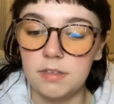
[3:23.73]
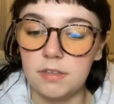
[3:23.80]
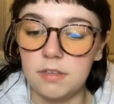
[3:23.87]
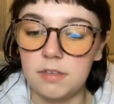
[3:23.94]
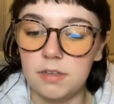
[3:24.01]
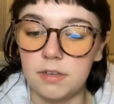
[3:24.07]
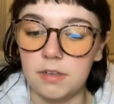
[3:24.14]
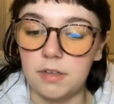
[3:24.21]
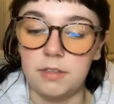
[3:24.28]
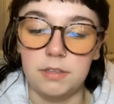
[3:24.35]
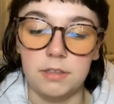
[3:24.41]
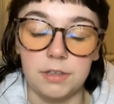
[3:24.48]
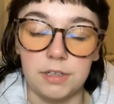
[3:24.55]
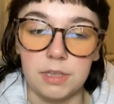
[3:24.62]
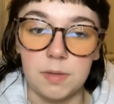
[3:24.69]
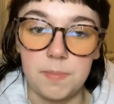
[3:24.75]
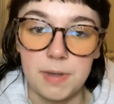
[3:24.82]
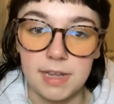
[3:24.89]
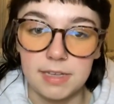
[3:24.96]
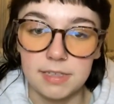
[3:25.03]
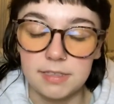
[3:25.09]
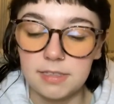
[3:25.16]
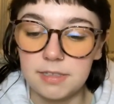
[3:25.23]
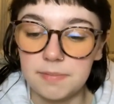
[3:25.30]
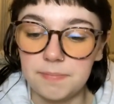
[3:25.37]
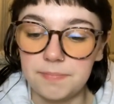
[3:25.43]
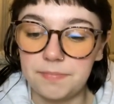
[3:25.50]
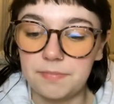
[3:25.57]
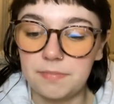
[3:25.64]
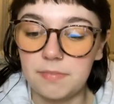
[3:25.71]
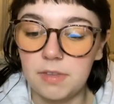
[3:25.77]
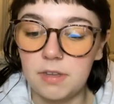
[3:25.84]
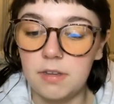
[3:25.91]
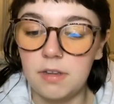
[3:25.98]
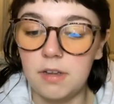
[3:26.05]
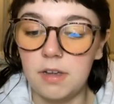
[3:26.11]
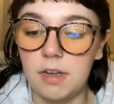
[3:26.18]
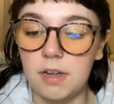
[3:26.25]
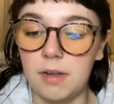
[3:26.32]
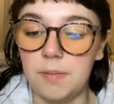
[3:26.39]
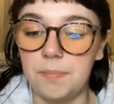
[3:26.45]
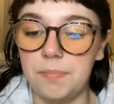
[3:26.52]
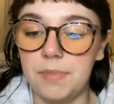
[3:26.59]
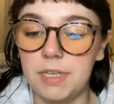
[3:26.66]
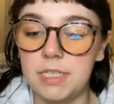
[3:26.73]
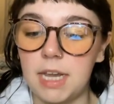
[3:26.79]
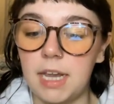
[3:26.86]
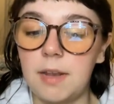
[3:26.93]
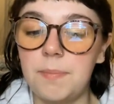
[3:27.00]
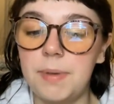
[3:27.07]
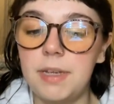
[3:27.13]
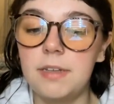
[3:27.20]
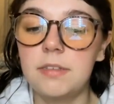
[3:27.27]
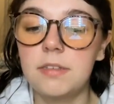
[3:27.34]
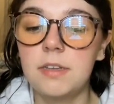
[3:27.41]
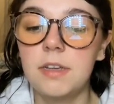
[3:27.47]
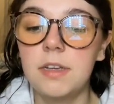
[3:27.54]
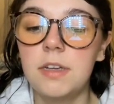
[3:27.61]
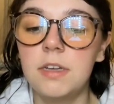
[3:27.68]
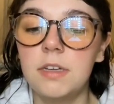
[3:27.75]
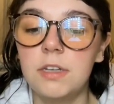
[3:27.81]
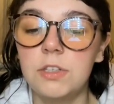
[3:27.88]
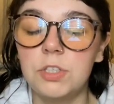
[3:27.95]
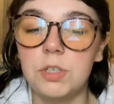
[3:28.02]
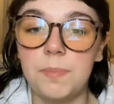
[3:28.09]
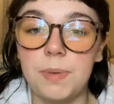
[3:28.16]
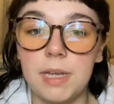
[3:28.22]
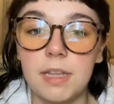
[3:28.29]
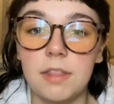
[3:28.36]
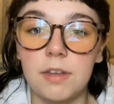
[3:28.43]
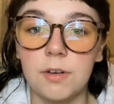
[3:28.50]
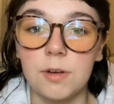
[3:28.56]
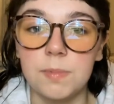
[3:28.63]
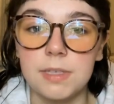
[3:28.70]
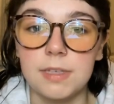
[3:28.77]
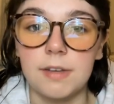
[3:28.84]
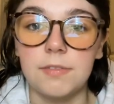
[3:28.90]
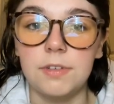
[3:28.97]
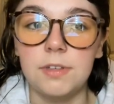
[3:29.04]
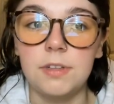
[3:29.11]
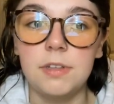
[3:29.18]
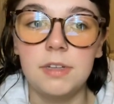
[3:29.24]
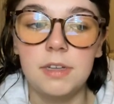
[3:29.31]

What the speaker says: to learn the piece. The second piece should be at the group's level.